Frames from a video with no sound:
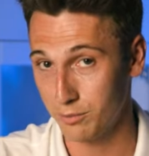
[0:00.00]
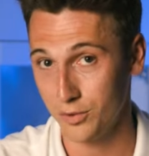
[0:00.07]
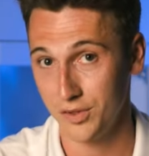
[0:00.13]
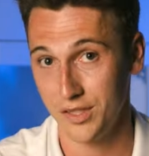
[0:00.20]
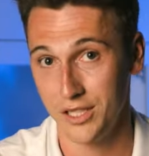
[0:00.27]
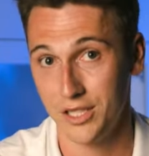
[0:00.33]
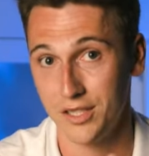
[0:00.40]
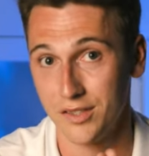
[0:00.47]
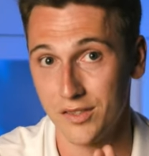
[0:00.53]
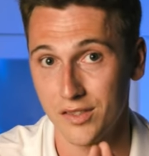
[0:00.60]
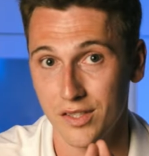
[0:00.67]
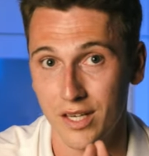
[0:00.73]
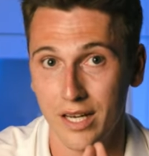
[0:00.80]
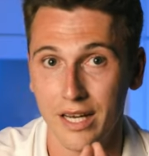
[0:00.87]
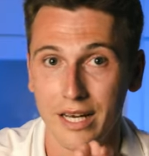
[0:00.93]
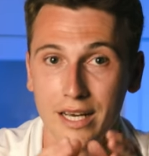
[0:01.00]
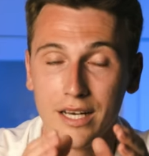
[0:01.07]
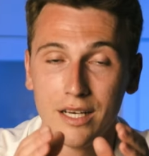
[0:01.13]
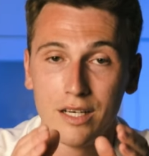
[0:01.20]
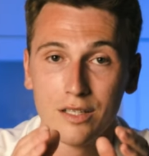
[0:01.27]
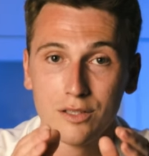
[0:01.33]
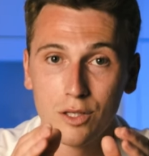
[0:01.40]
positions.
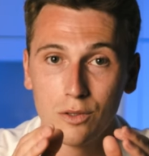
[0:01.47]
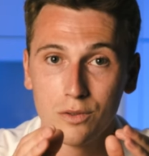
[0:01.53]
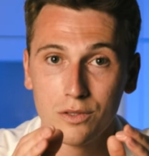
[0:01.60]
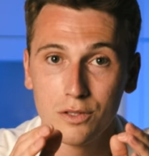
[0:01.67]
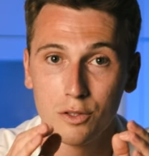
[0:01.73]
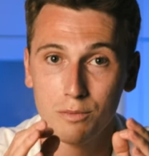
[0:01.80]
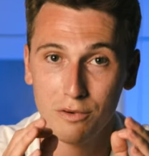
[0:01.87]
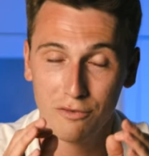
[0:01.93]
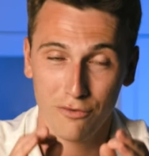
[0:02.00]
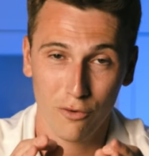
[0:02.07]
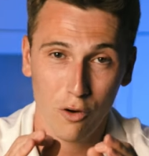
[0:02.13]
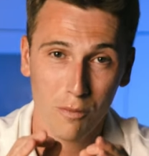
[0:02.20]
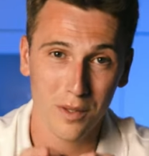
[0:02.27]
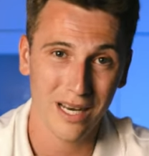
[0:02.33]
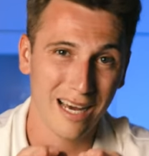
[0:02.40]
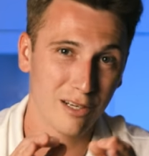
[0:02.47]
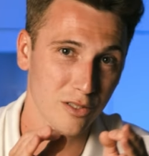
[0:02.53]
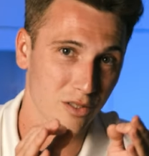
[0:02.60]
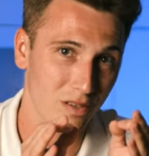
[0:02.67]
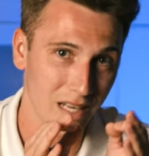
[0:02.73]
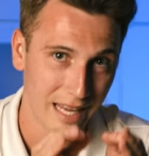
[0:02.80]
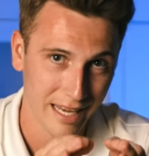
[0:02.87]
So to perform an
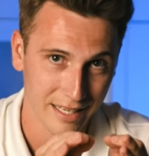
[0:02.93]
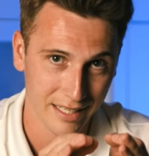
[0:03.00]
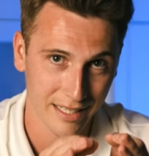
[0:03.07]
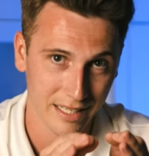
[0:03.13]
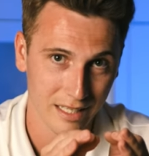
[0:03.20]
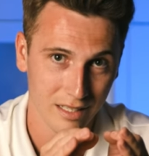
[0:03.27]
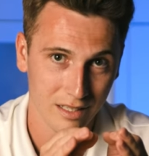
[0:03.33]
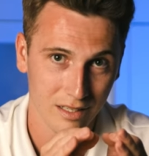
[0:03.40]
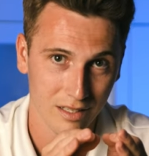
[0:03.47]
outer landing,